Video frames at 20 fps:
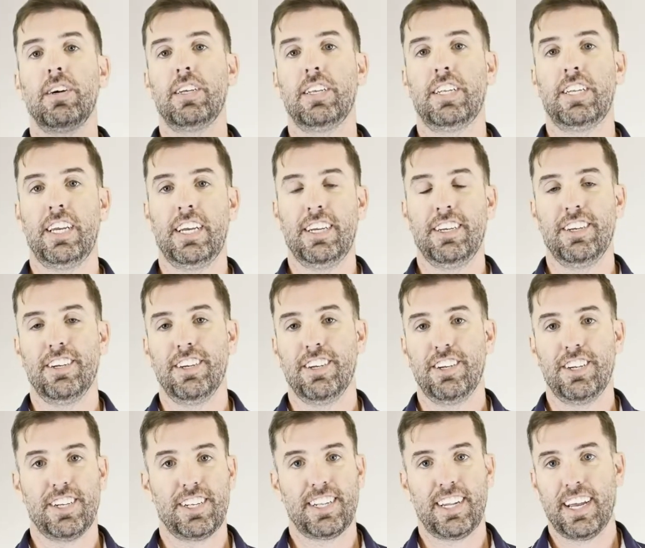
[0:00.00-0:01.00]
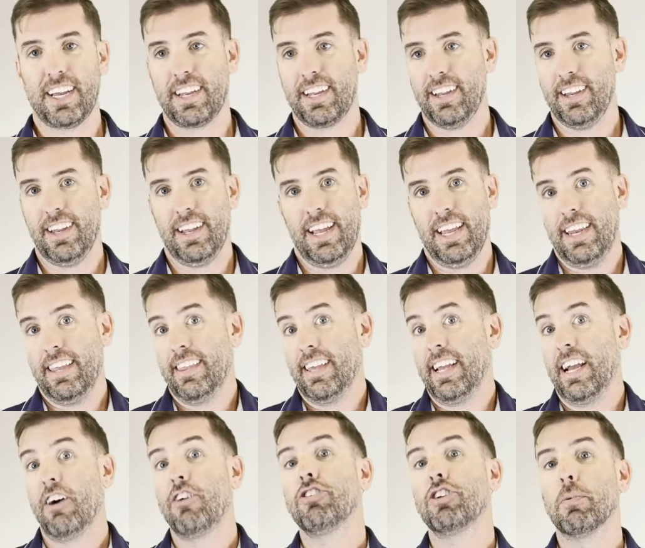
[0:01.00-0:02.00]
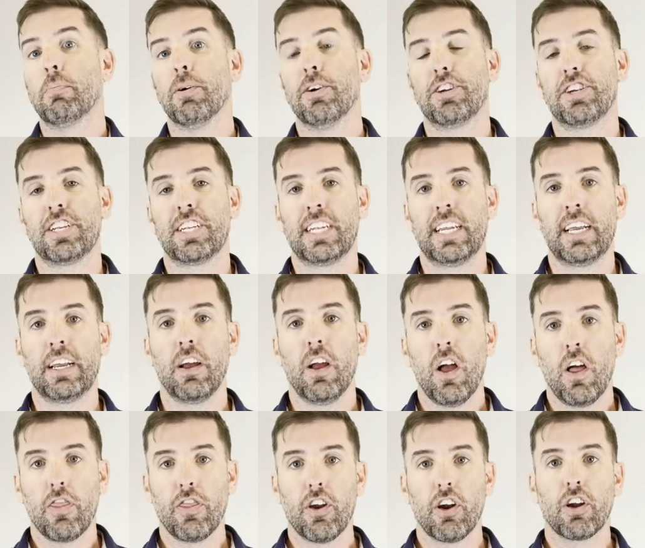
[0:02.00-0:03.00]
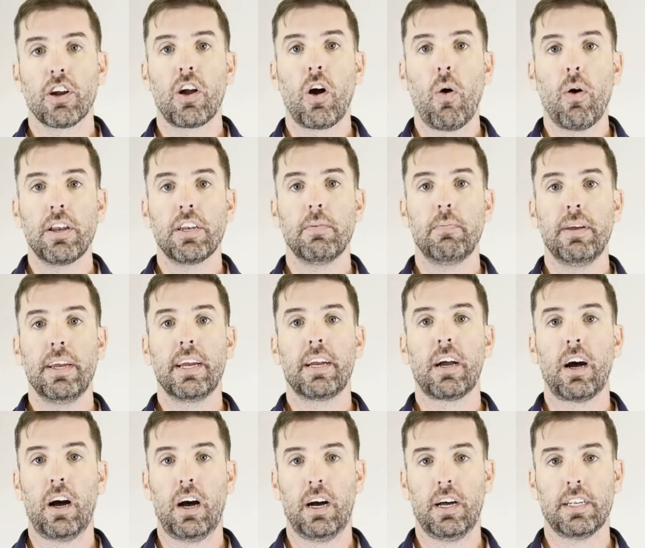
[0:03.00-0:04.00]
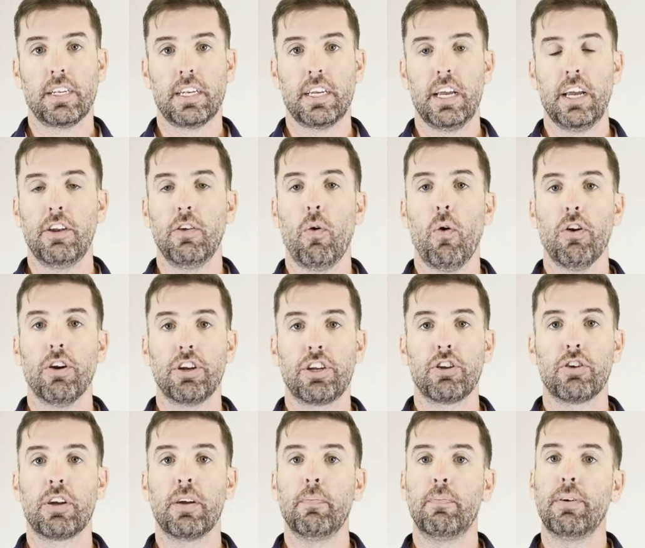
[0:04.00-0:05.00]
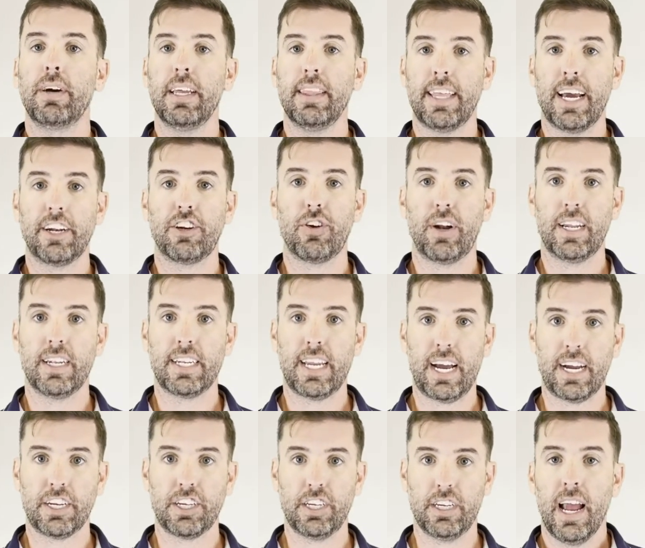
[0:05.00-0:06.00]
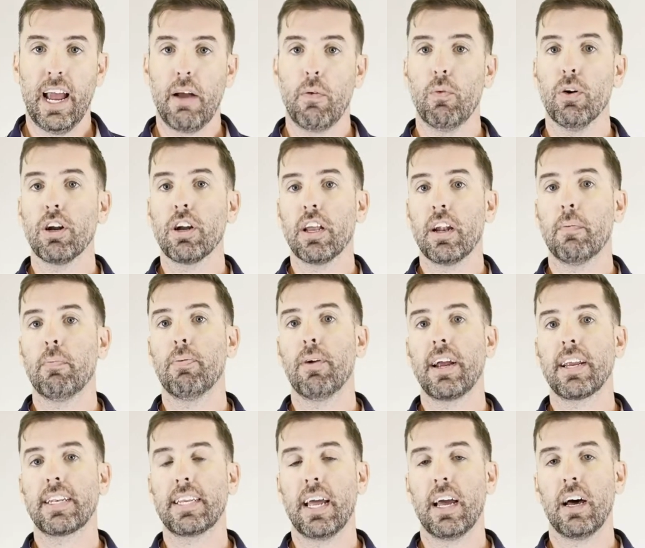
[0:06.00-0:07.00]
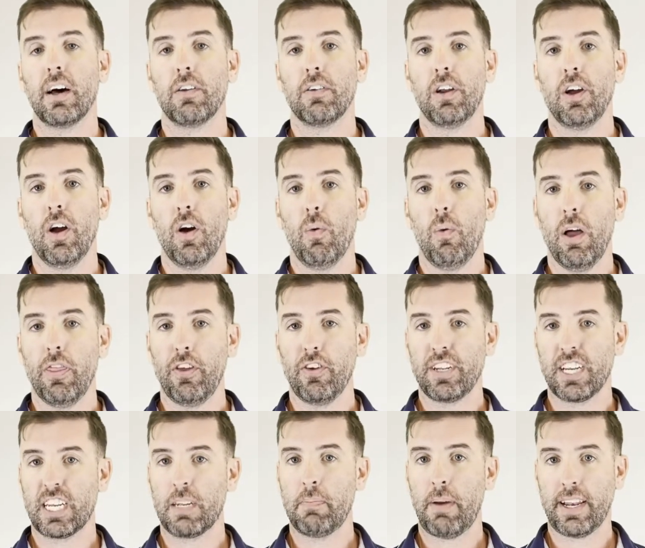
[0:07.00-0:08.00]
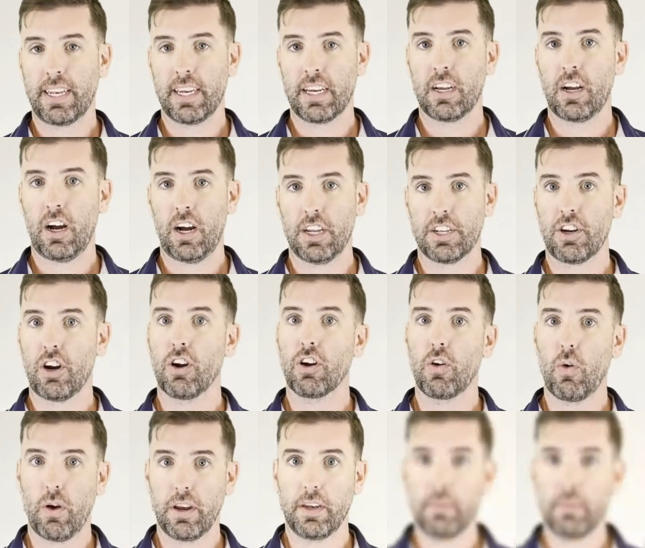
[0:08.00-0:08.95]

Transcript: estate, just like anything else you're purchasing, there are going to be costs in order to complete that transaction. And we're going to break down what those expected costs are going to